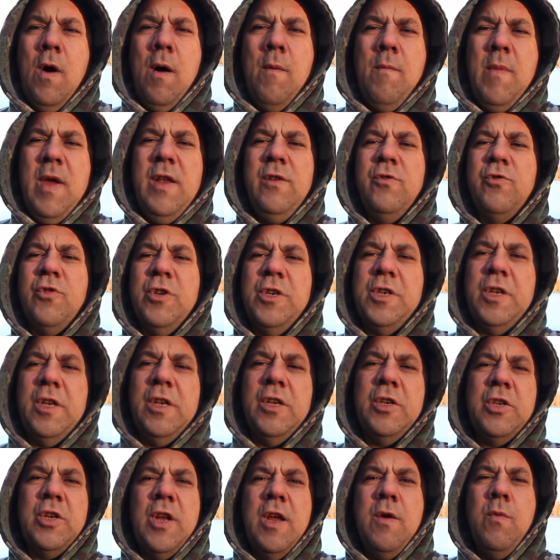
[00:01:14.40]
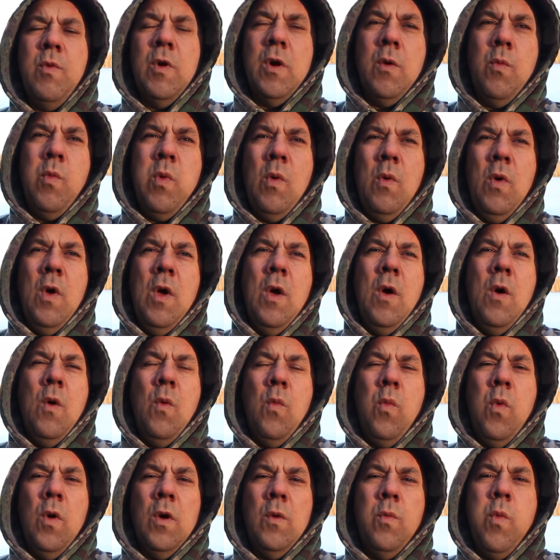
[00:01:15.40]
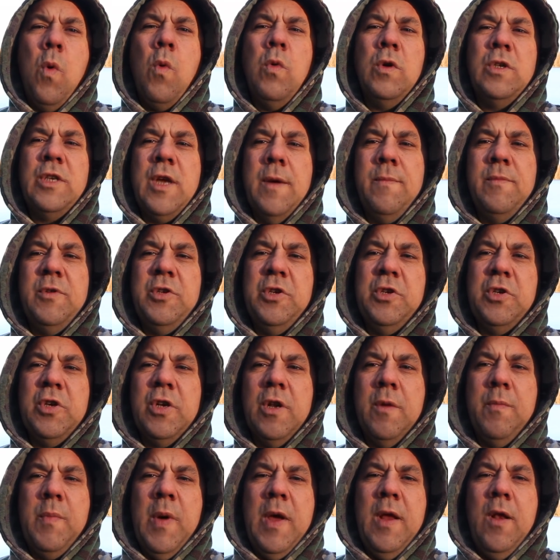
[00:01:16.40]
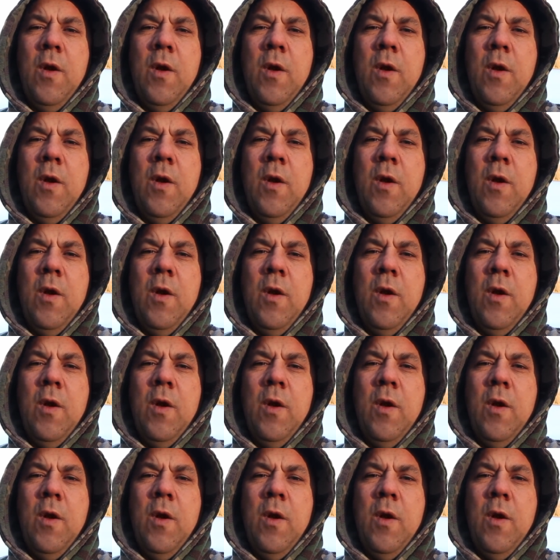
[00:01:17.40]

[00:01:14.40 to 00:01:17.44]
I'm interested to see what the water temperature is going to be